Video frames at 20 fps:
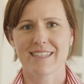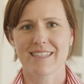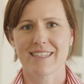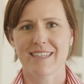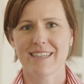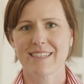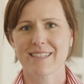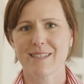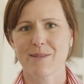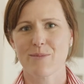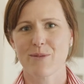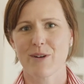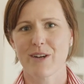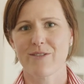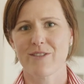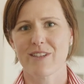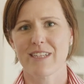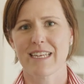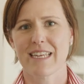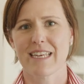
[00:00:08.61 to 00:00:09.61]
Ticks are
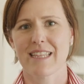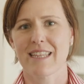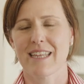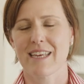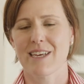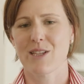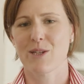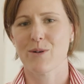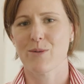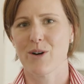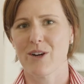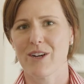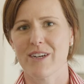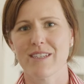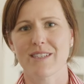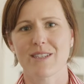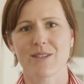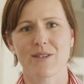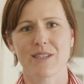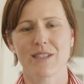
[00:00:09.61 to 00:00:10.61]
prevalent in the
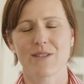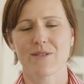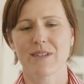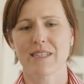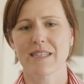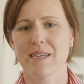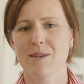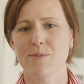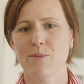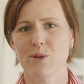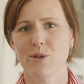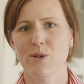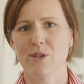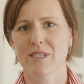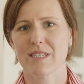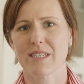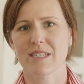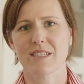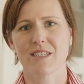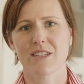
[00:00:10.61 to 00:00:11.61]
Illawarra, so it's really
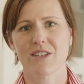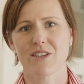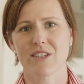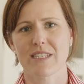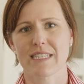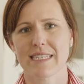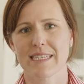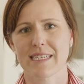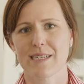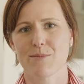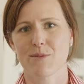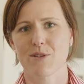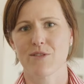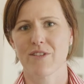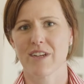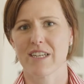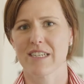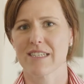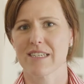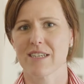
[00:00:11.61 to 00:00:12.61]
important to use tick
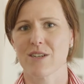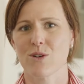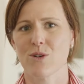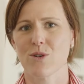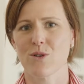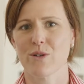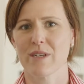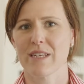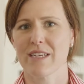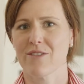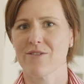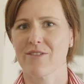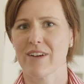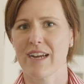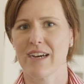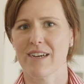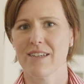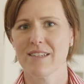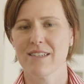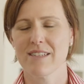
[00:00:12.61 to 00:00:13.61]
prevention all year
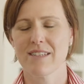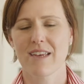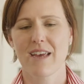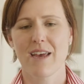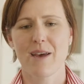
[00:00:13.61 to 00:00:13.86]
round,